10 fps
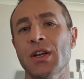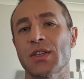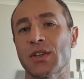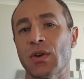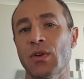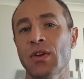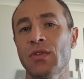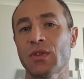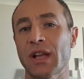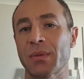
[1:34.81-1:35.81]
So if
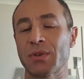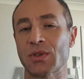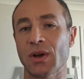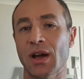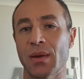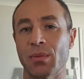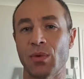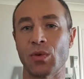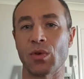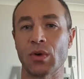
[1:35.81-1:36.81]
you'd like me to hunt
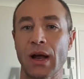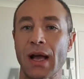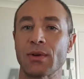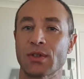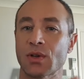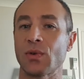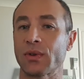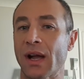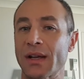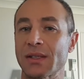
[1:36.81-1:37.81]
more
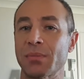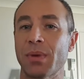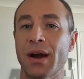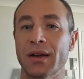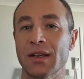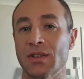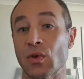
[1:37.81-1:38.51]
household item bargains,